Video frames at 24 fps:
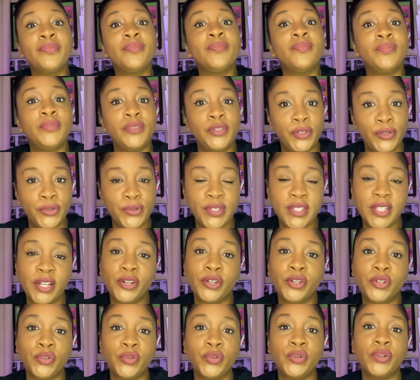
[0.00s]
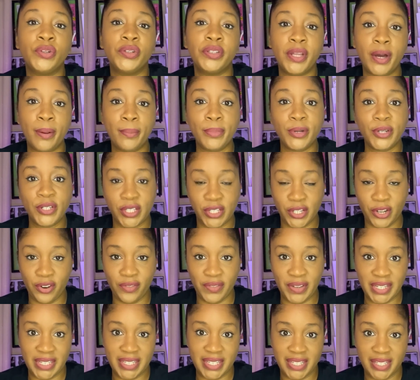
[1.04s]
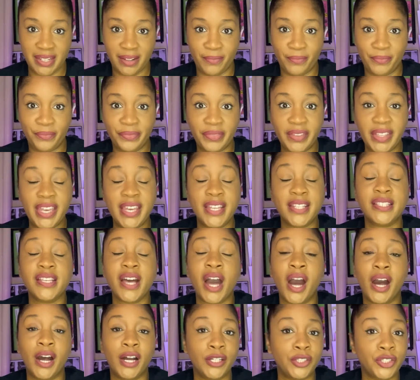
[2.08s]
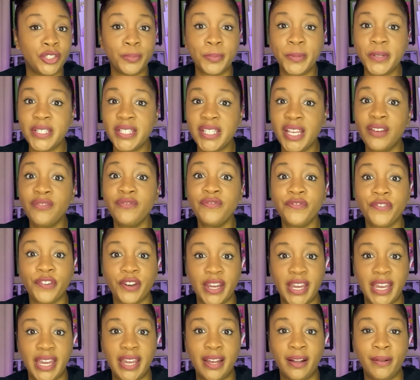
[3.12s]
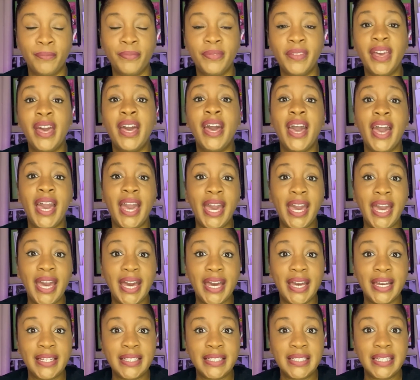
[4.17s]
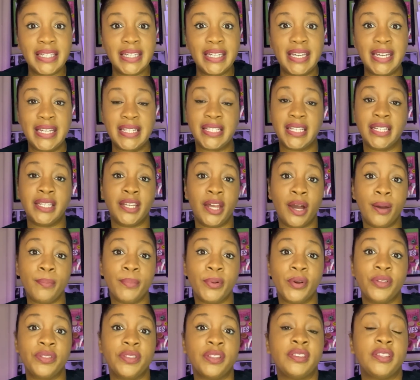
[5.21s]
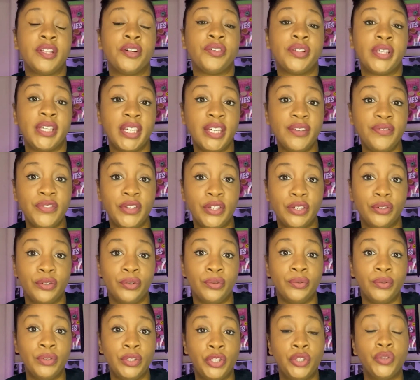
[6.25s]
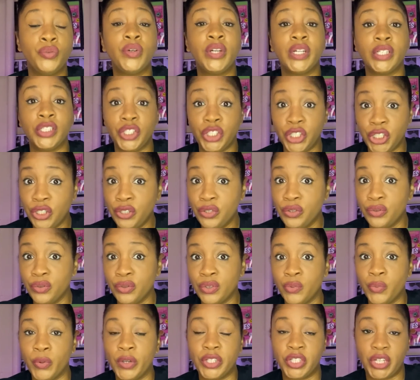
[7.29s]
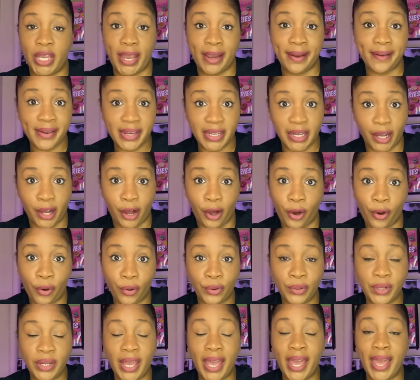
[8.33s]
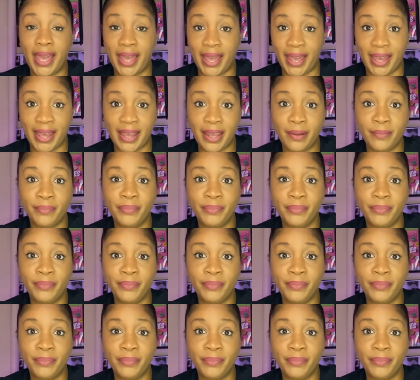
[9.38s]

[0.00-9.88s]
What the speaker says: use their Google number service. It's 100% free, and it's a number that they'll give you. You can choose which area code, A,